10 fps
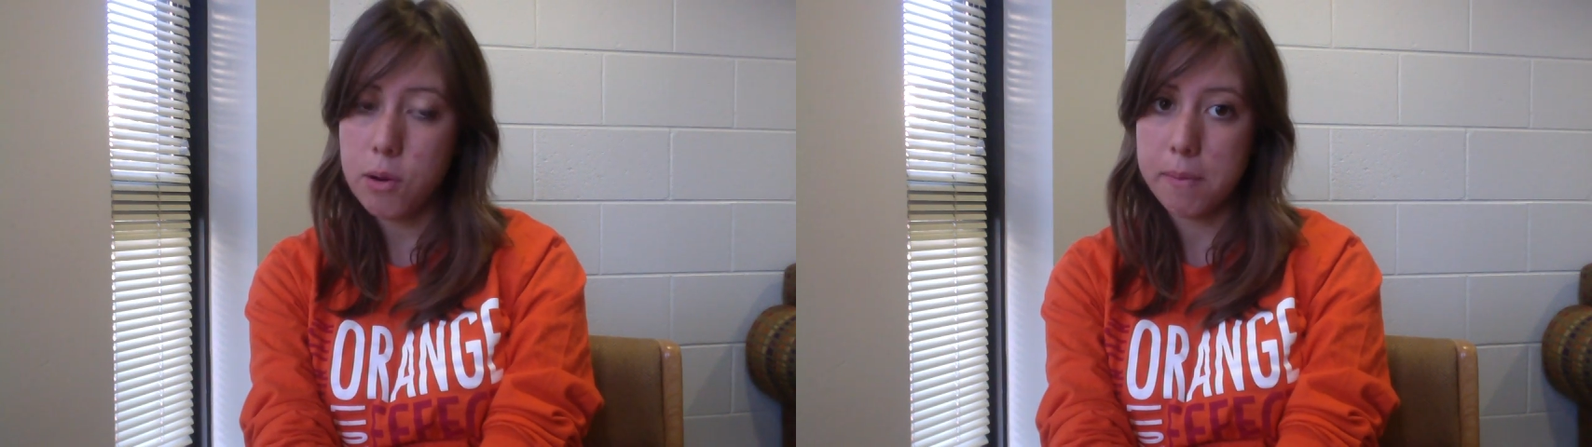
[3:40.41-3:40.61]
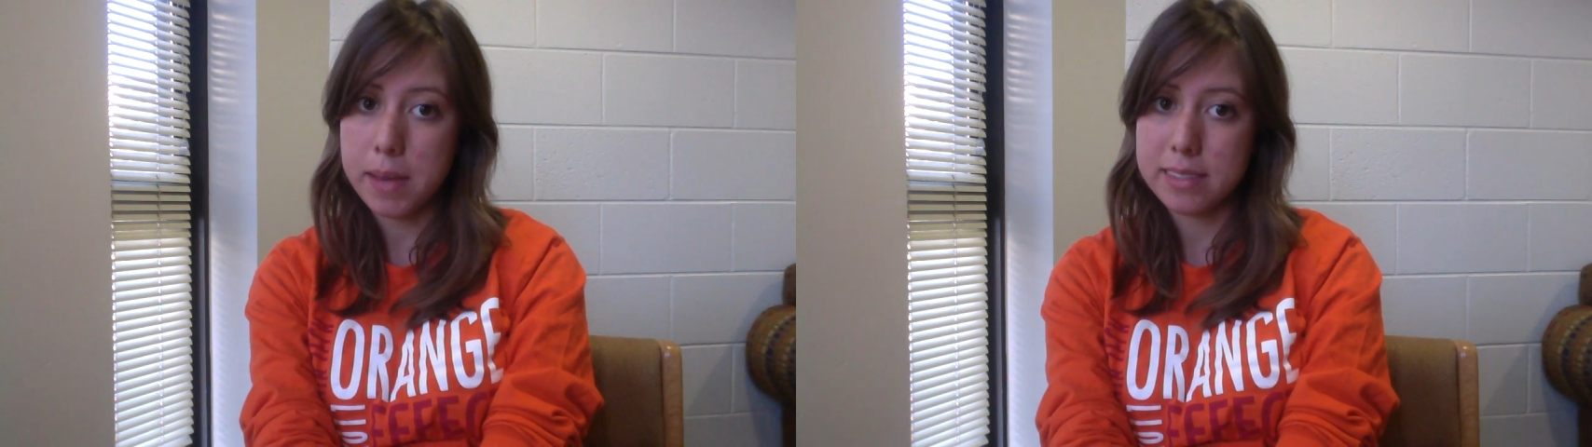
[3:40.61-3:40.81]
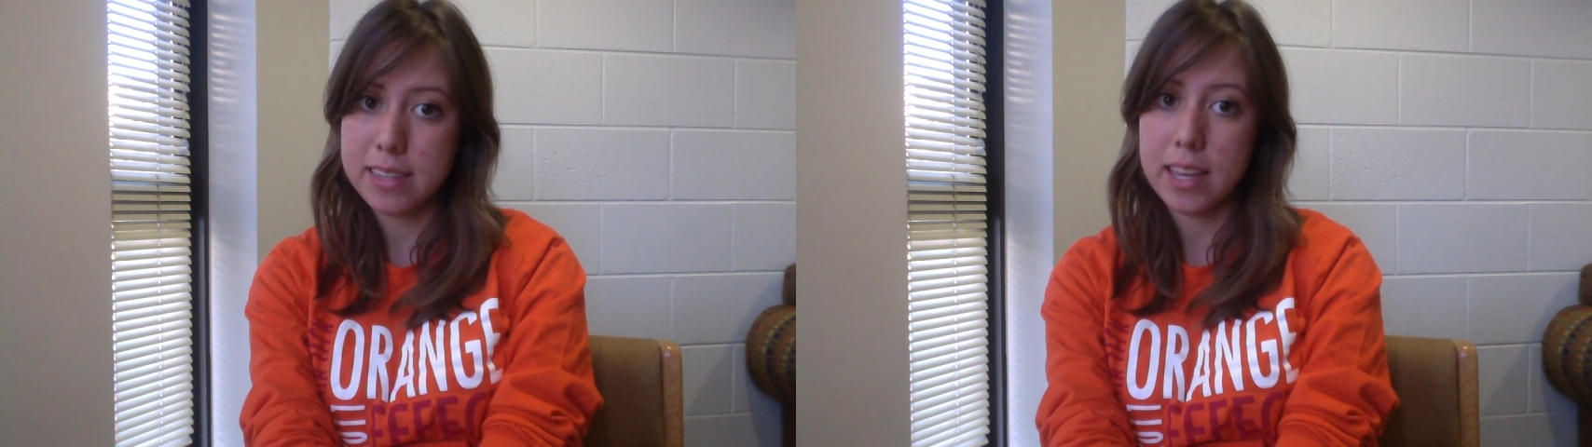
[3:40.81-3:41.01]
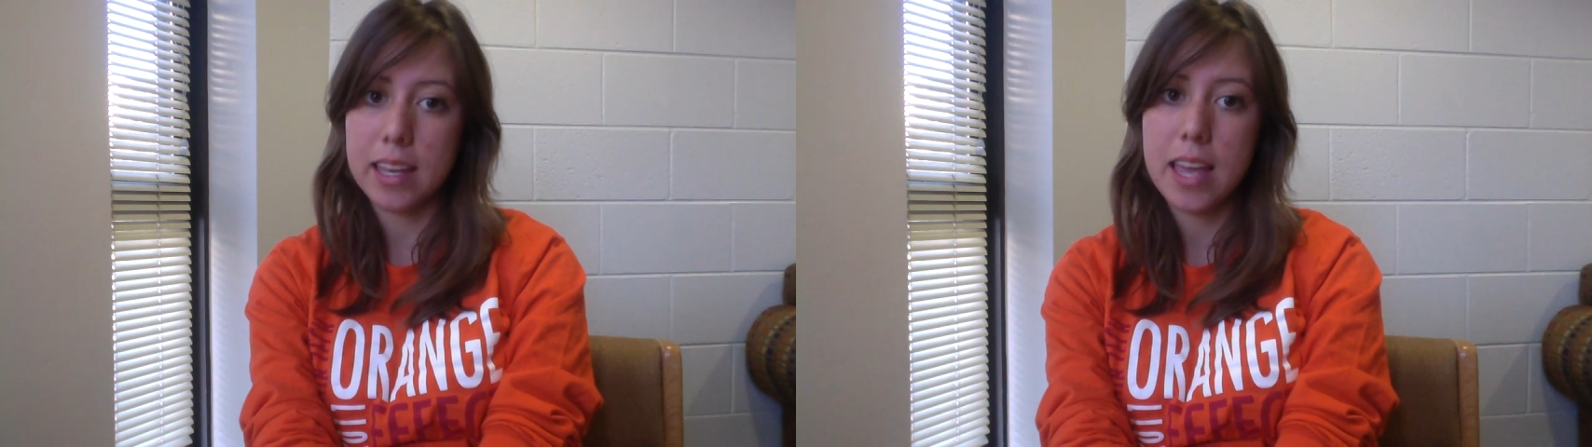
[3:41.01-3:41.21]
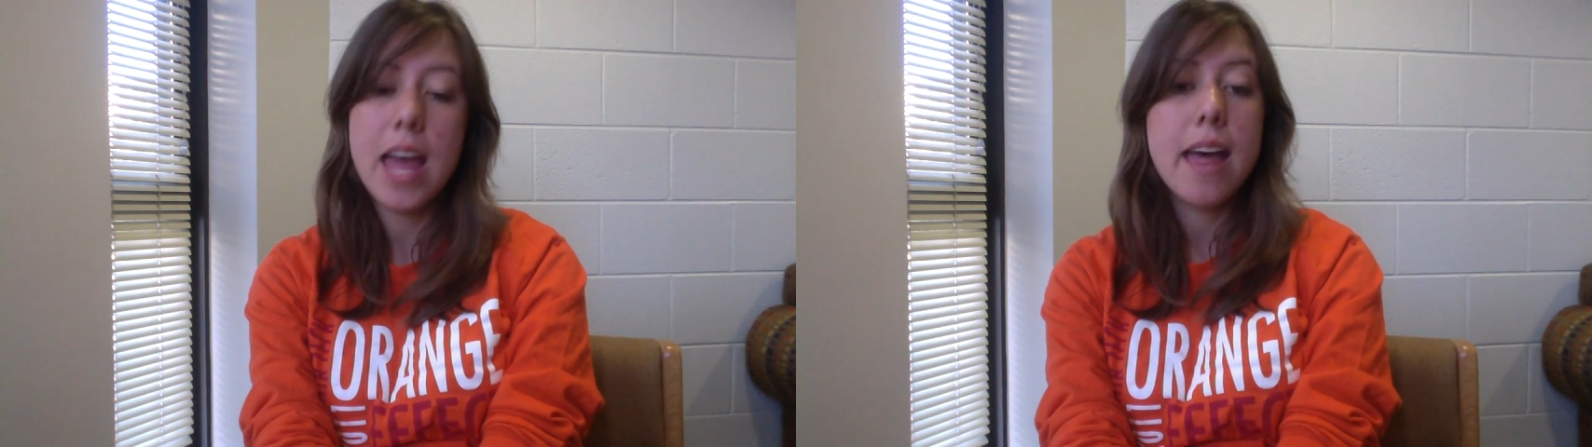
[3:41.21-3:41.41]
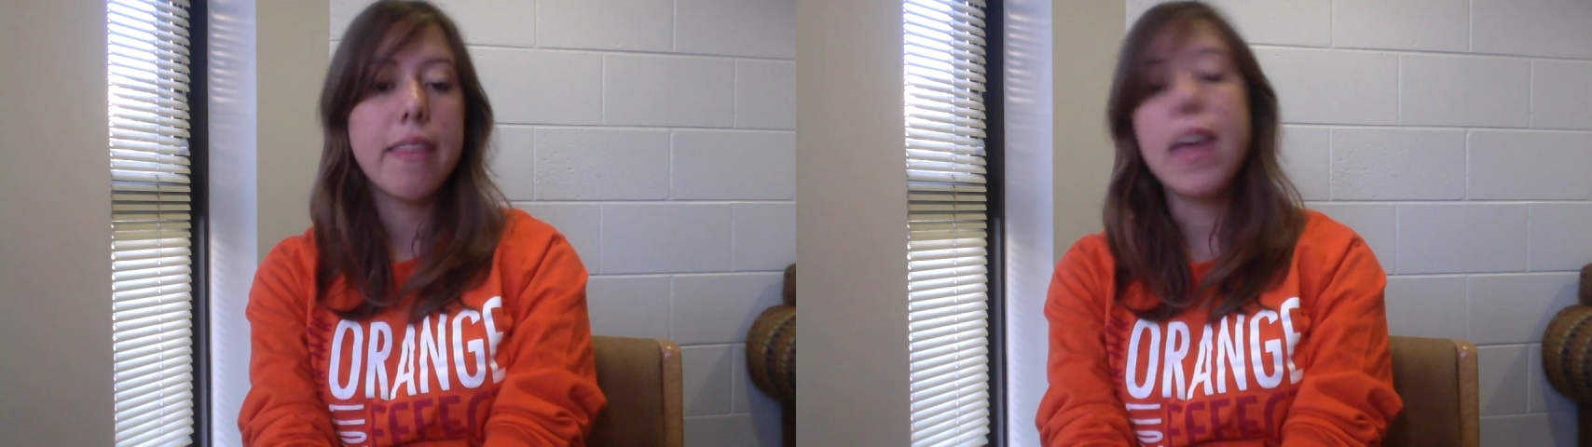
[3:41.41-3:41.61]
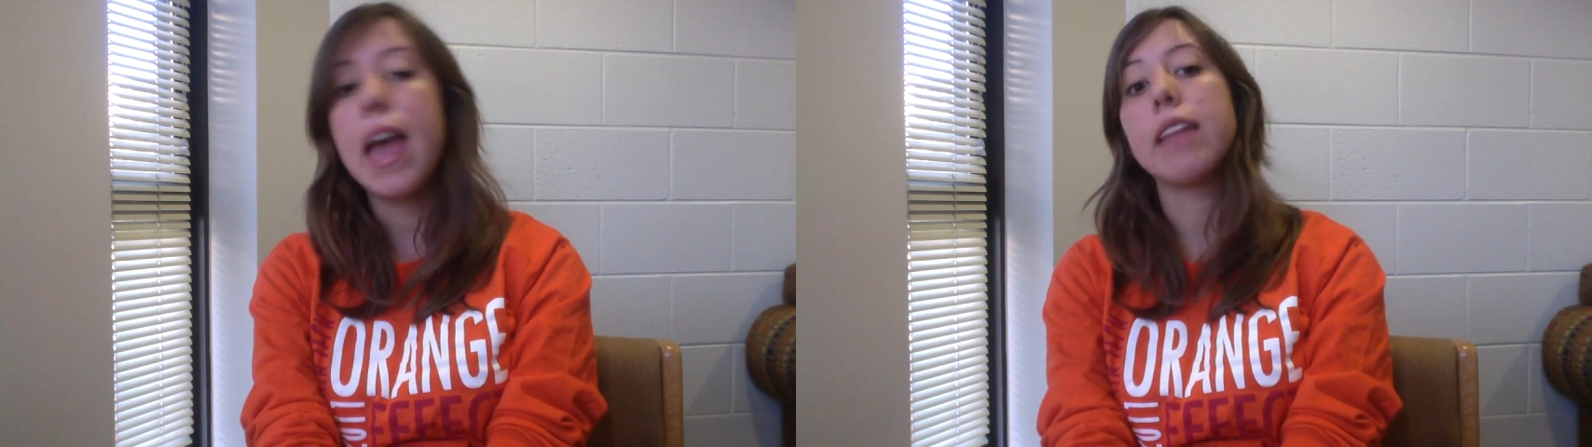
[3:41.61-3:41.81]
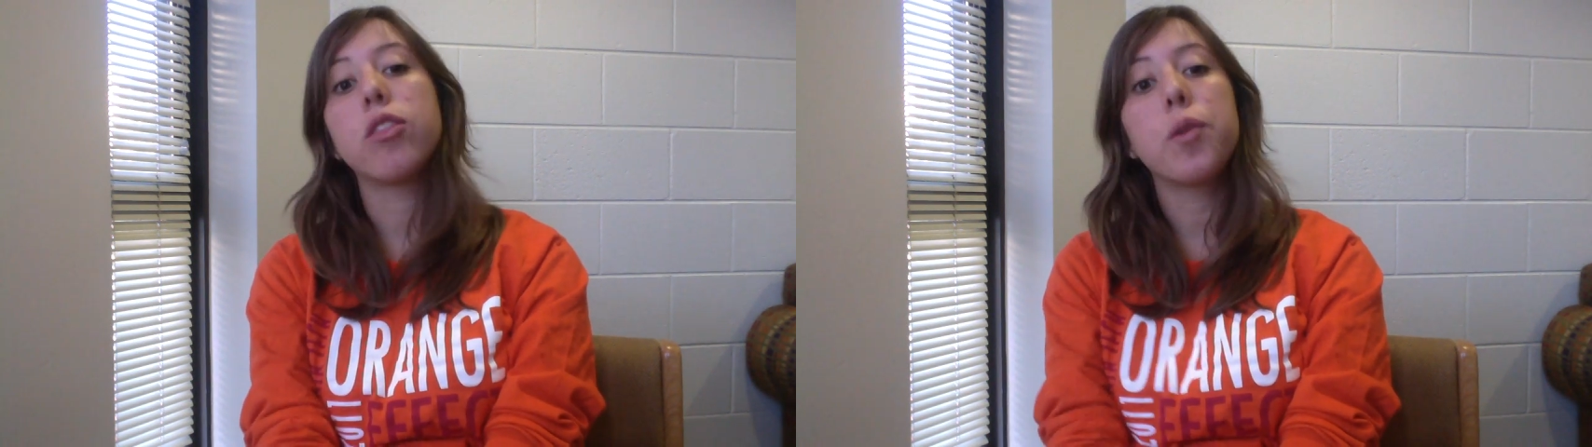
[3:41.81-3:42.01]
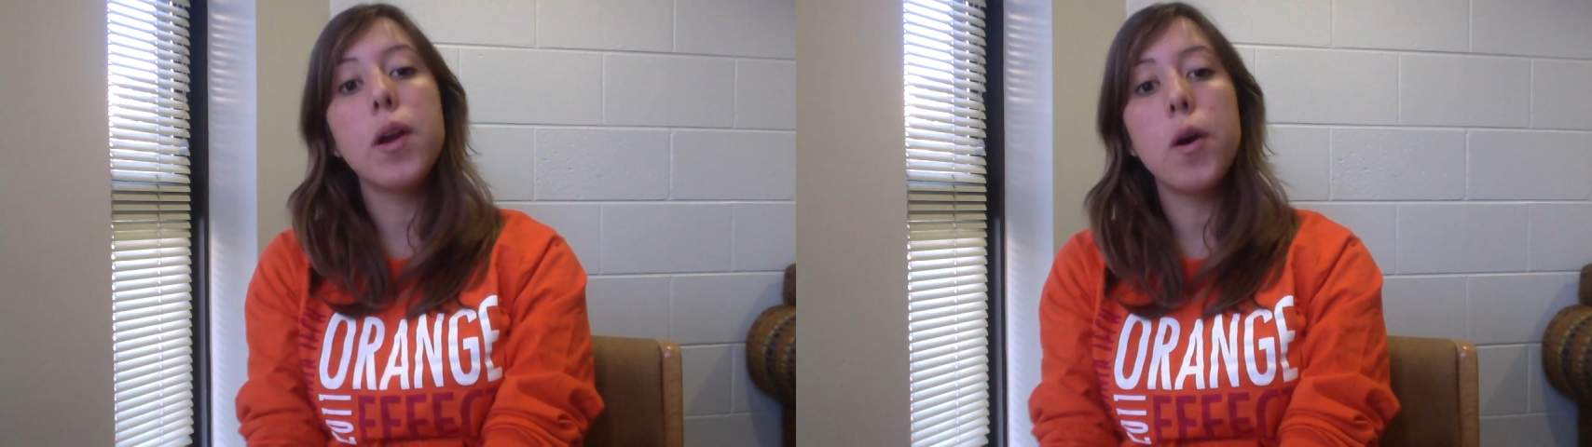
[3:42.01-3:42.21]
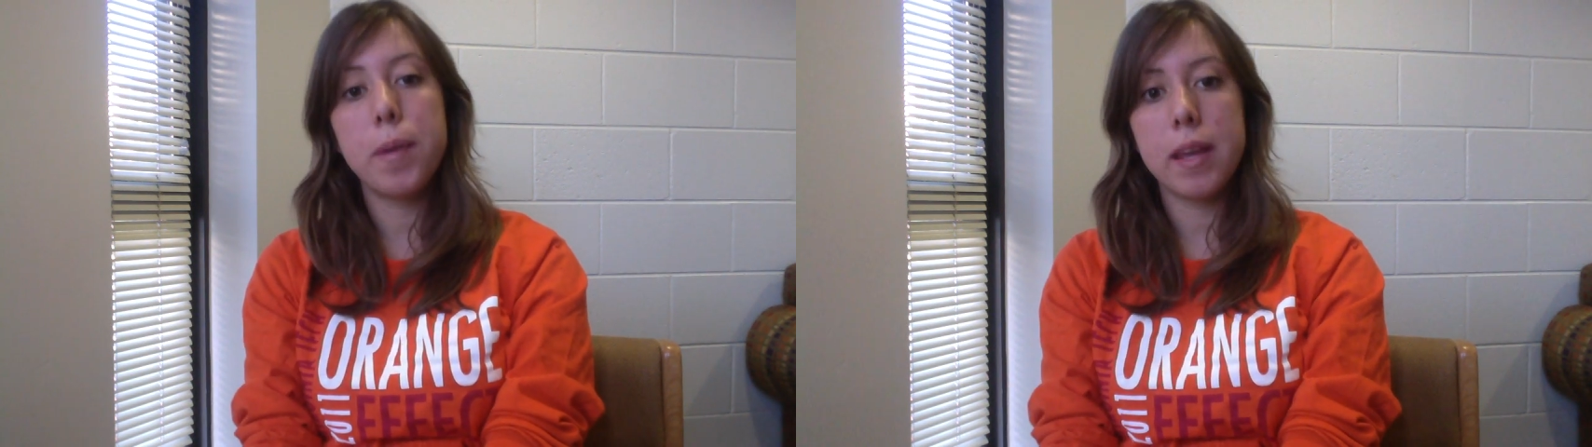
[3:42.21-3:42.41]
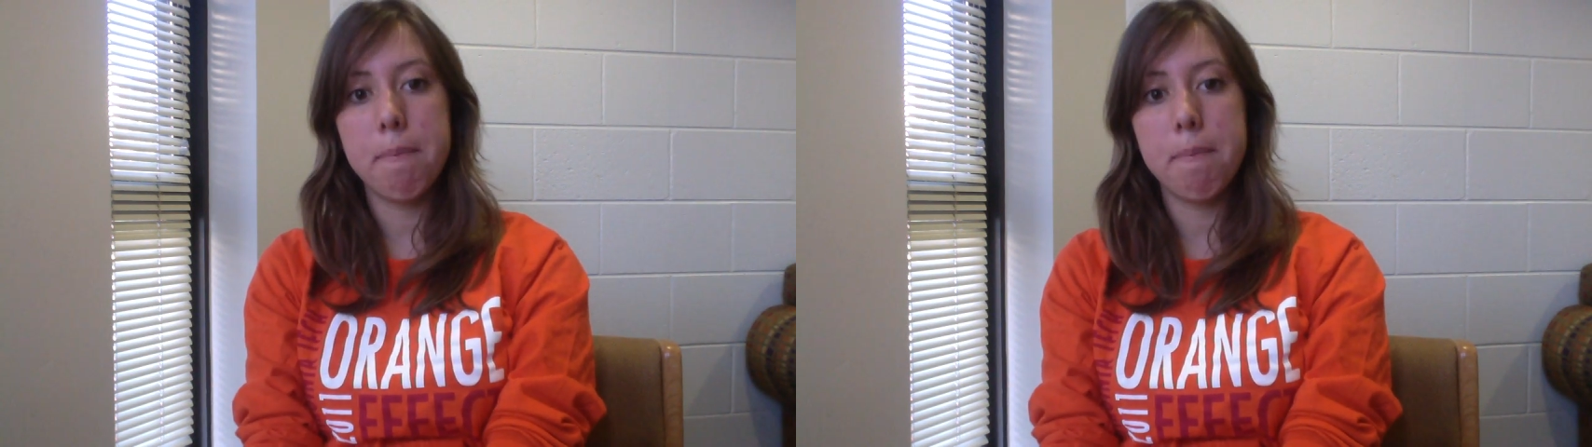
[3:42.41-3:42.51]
amazing. They had 3 opening